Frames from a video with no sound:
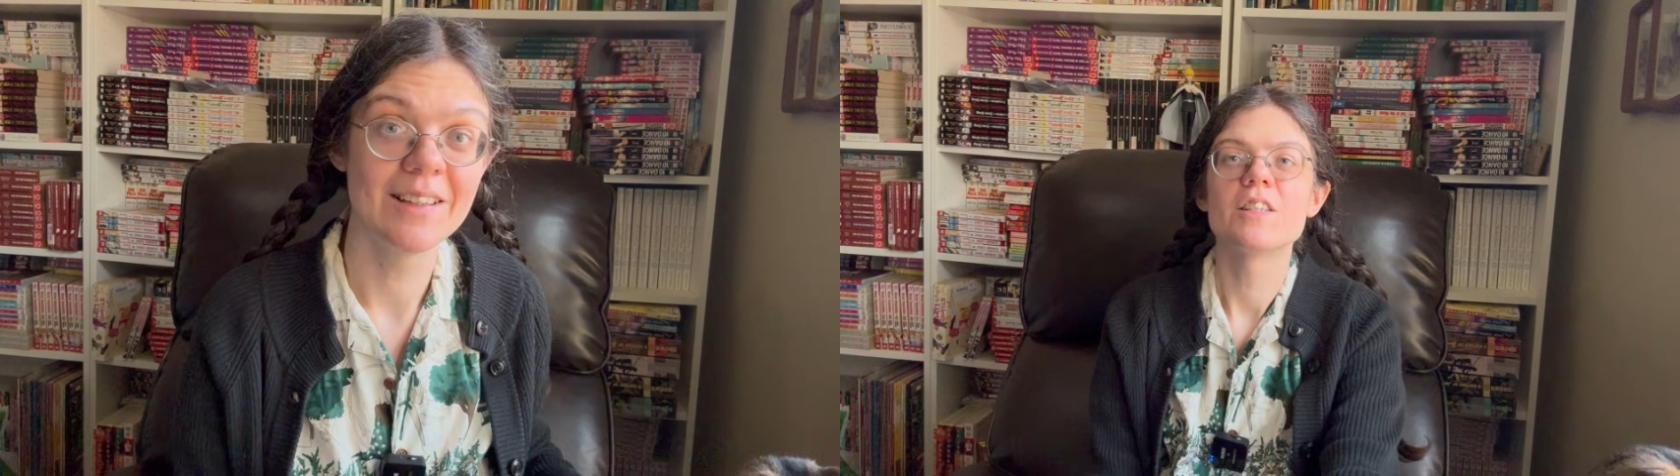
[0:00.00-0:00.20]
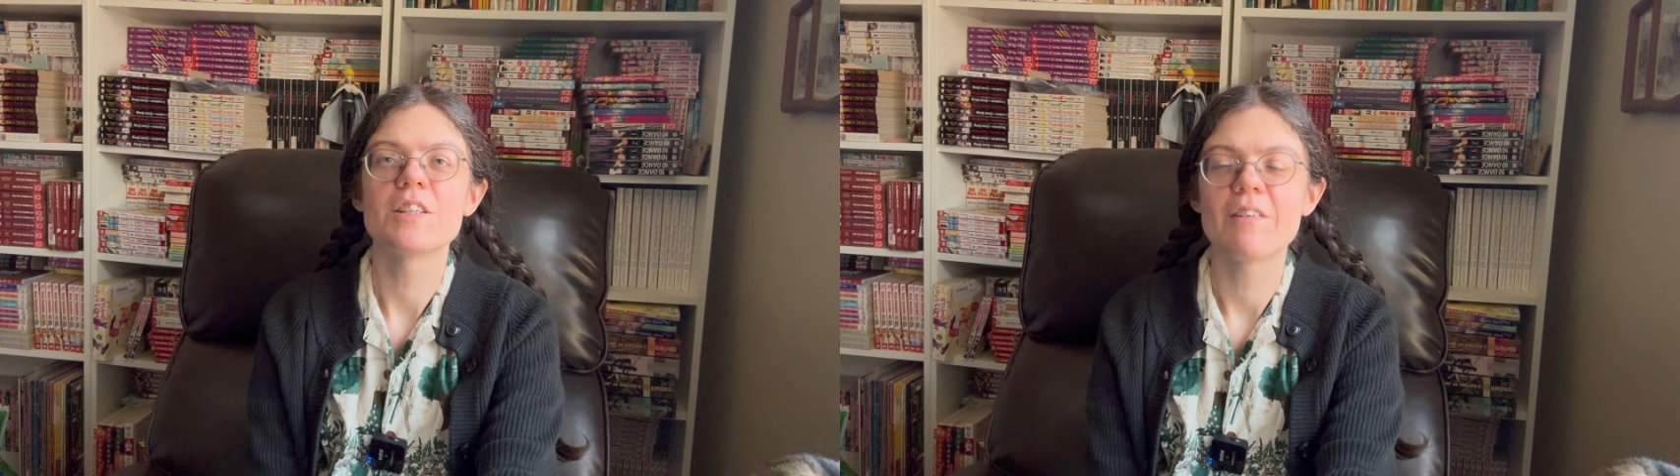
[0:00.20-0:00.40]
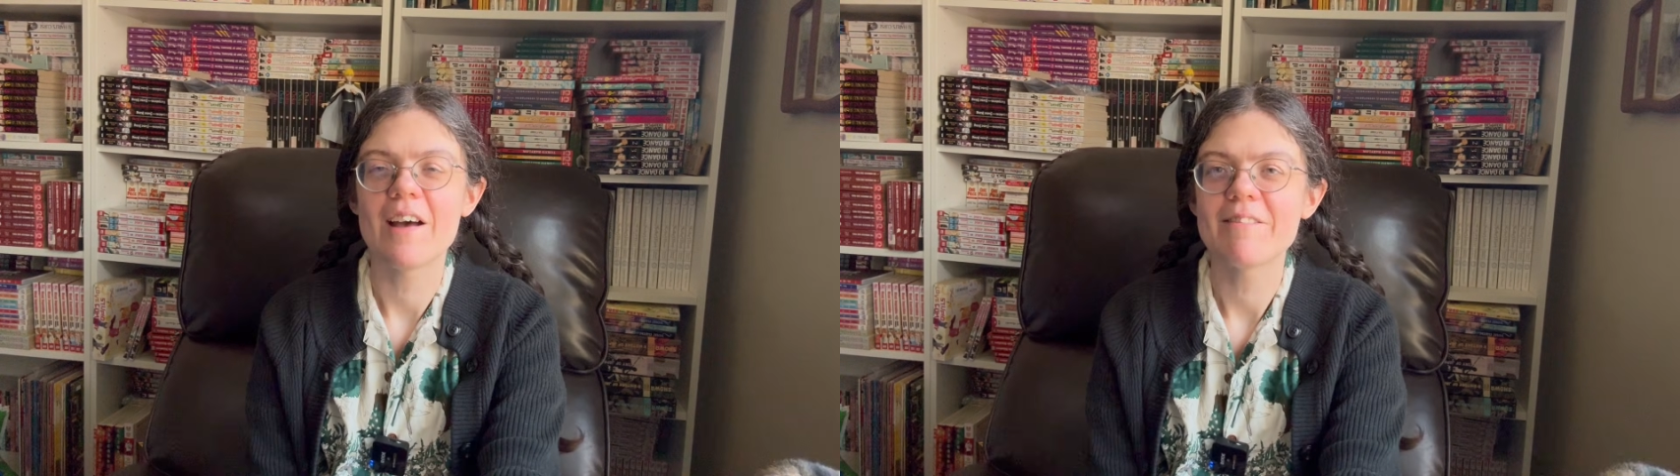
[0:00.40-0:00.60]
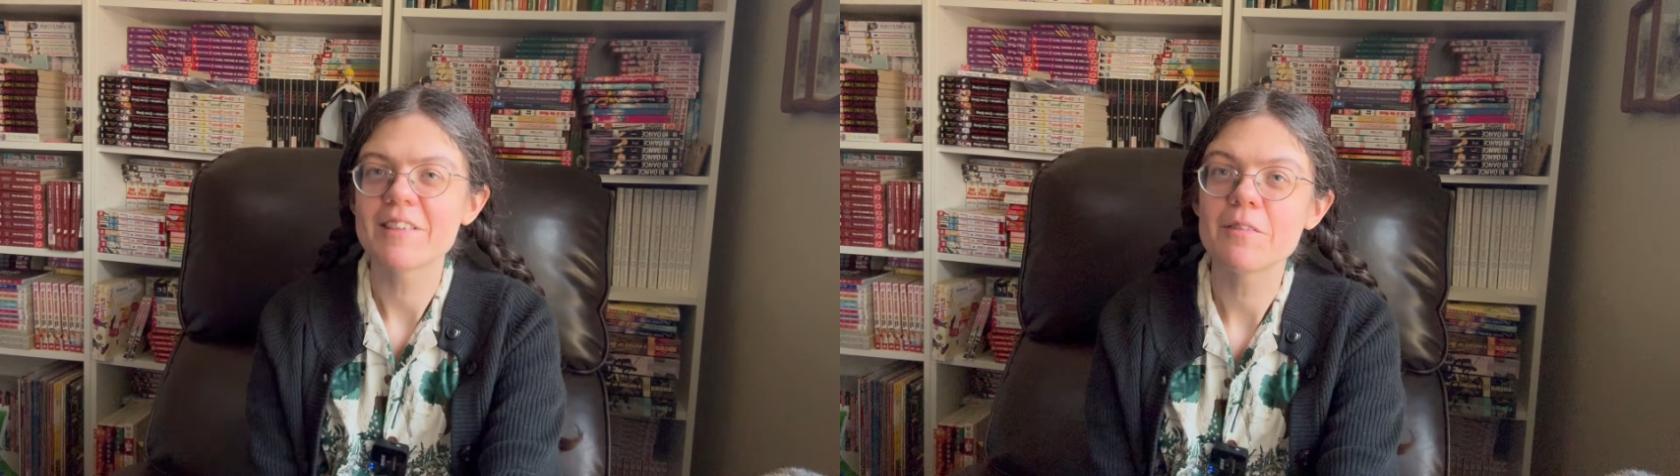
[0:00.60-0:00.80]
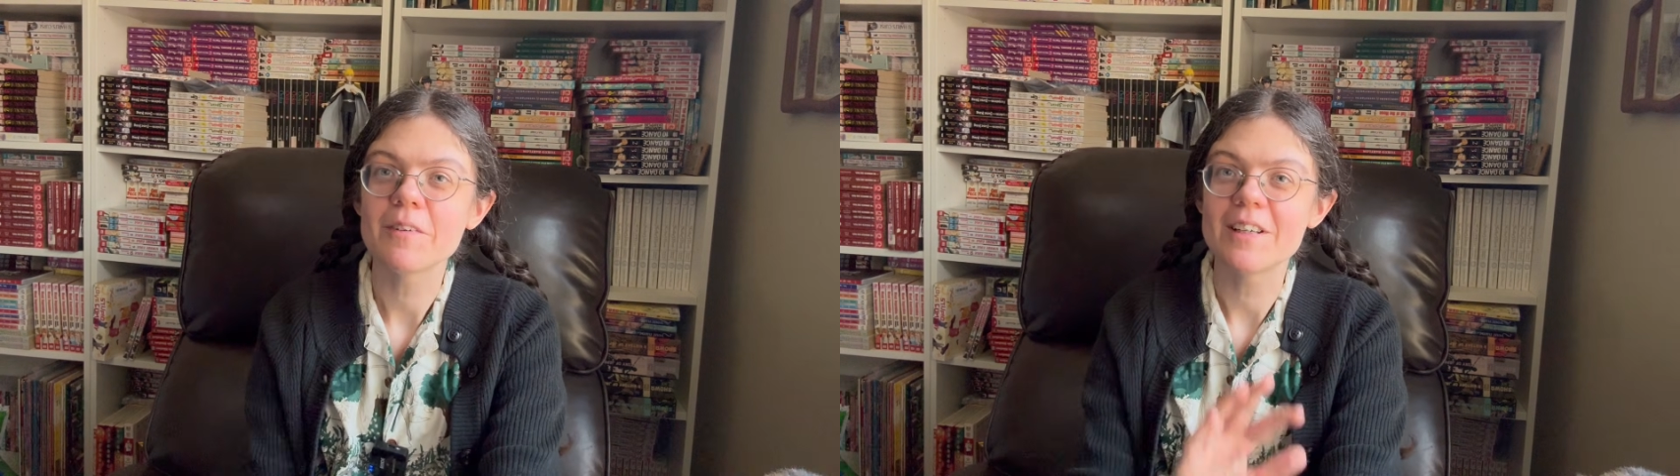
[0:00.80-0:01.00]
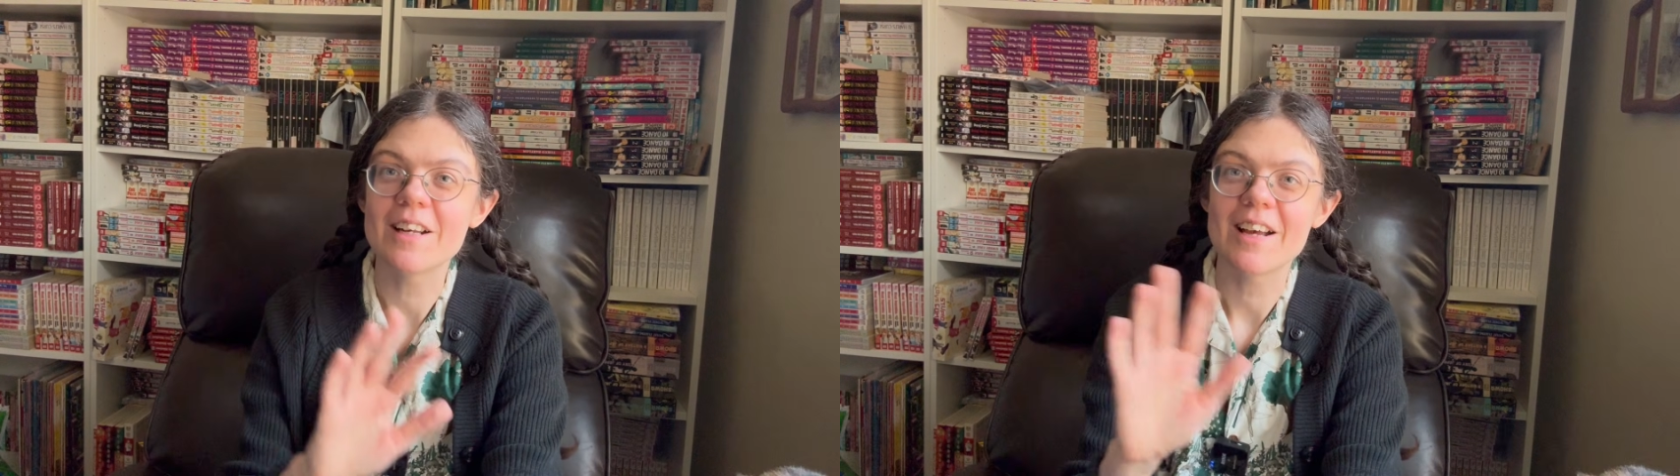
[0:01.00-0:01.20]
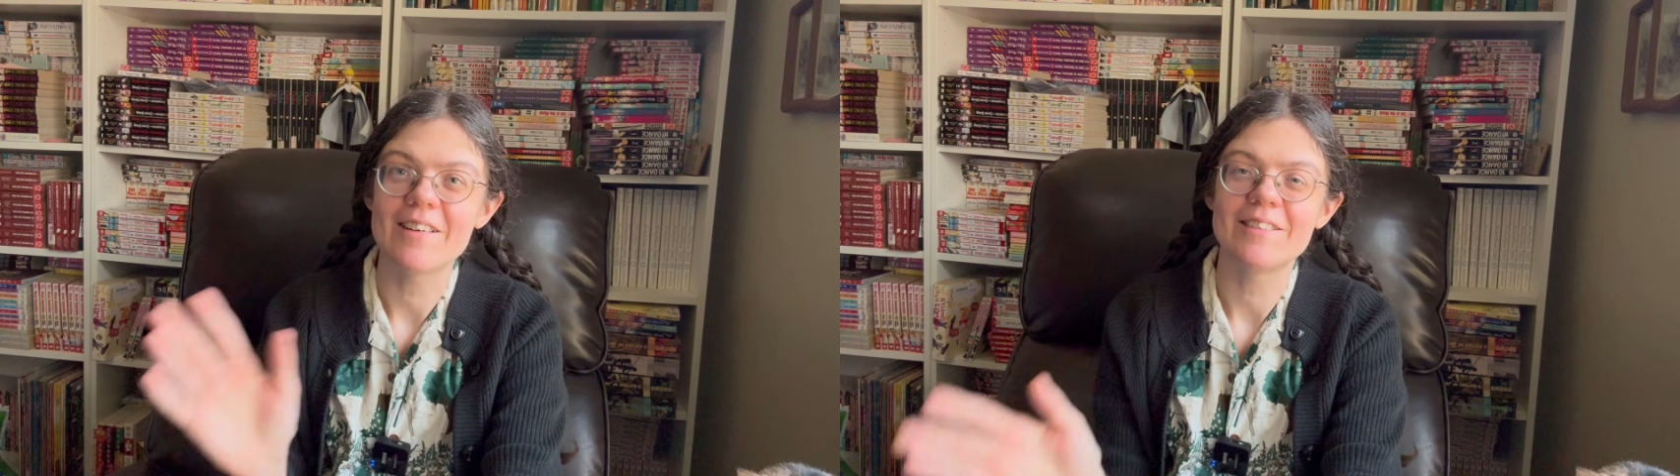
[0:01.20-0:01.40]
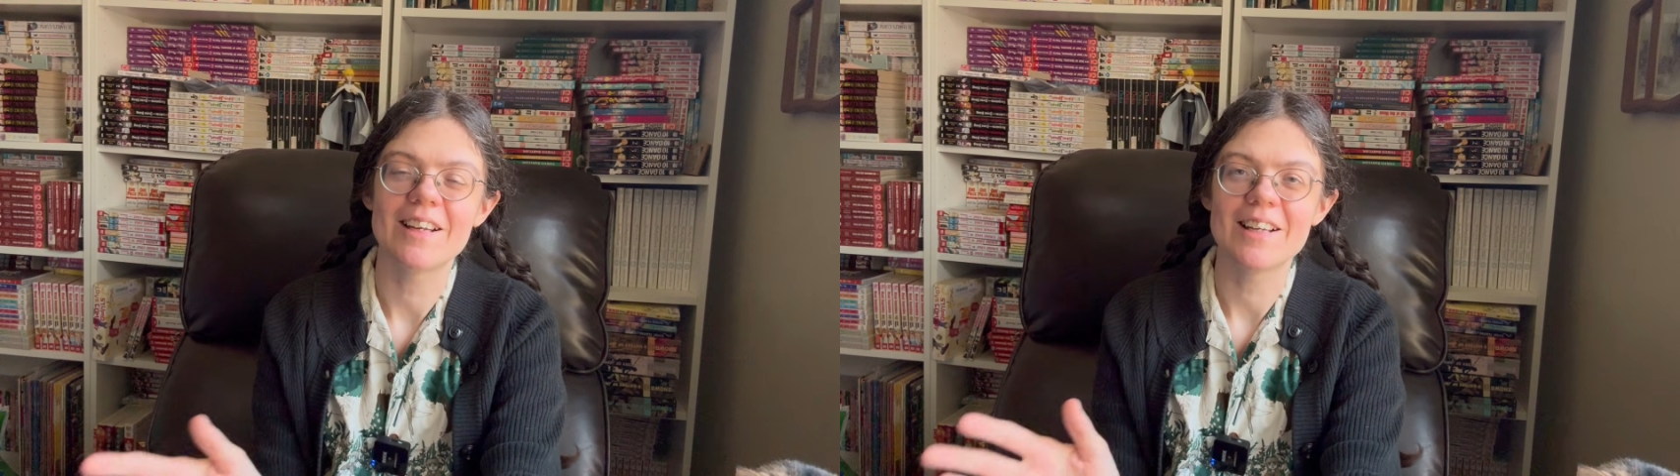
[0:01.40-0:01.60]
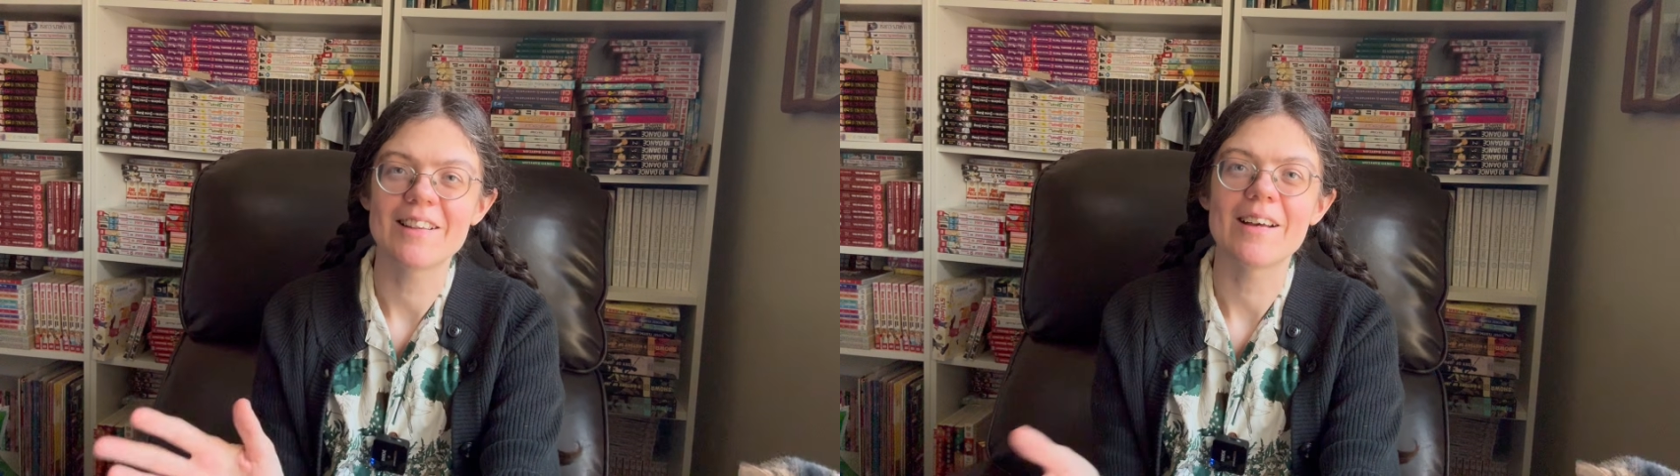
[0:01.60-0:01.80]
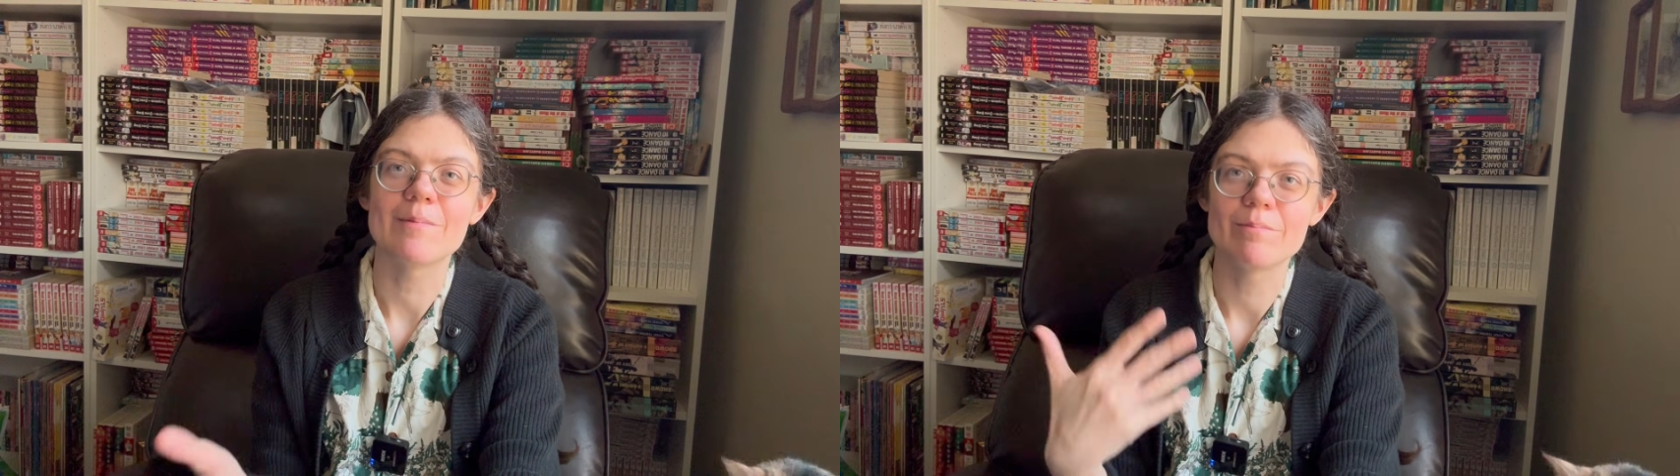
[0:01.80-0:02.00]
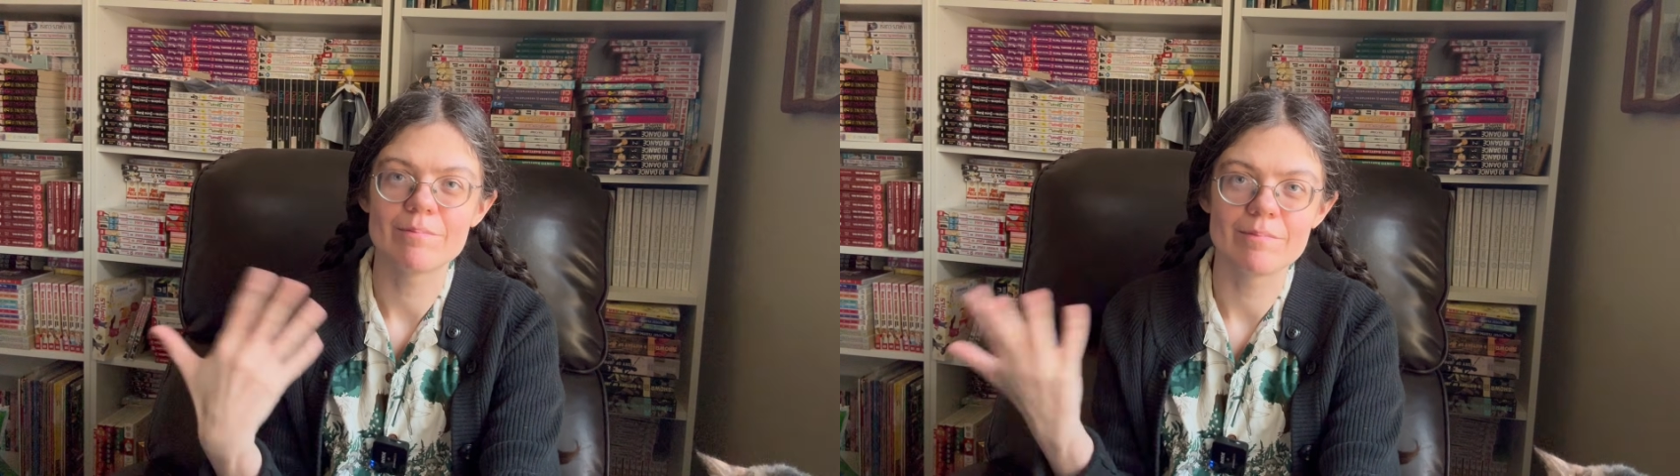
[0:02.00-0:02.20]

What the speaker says: So having written out like that